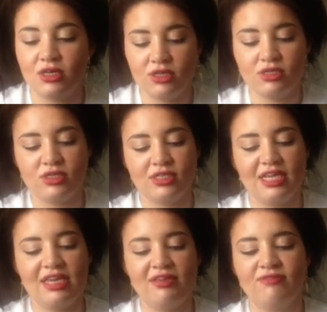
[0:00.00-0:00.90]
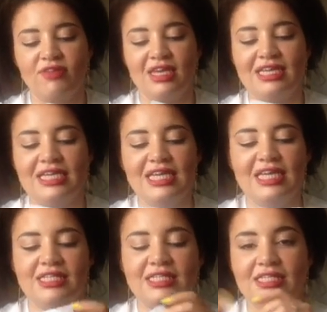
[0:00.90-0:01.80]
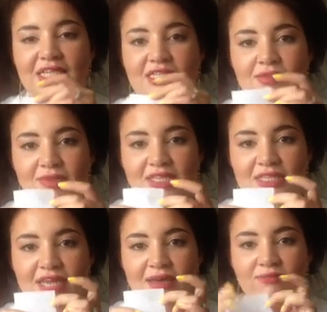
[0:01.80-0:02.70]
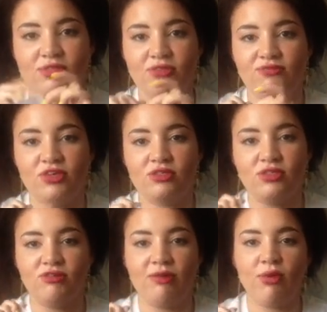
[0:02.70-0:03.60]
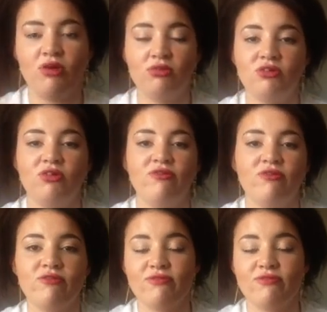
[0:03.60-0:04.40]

you just leave at least a centimetre gap for you to grip hold of,